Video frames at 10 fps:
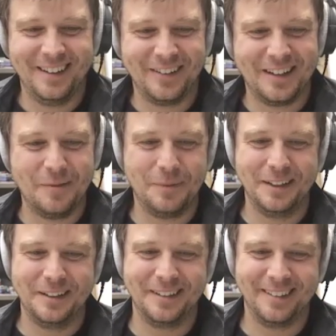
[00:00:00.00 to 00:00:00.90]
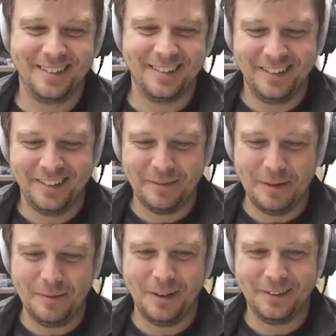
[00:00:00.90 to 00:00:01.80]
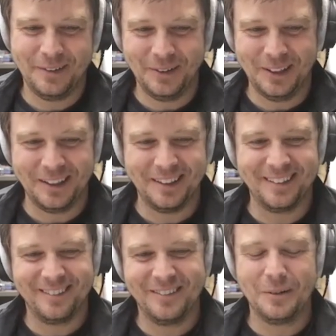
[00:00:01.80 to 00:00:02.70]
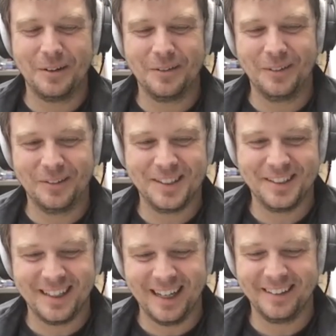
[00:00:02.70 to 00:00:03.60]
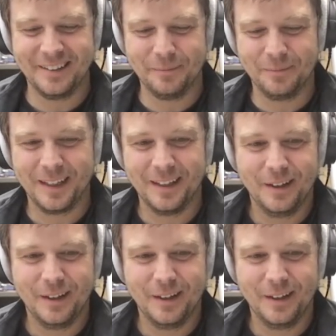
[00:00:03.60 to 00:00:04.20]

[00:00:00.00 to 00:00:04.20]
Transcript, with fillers: you know, a company to to do some ML tooling, where where would you guide them?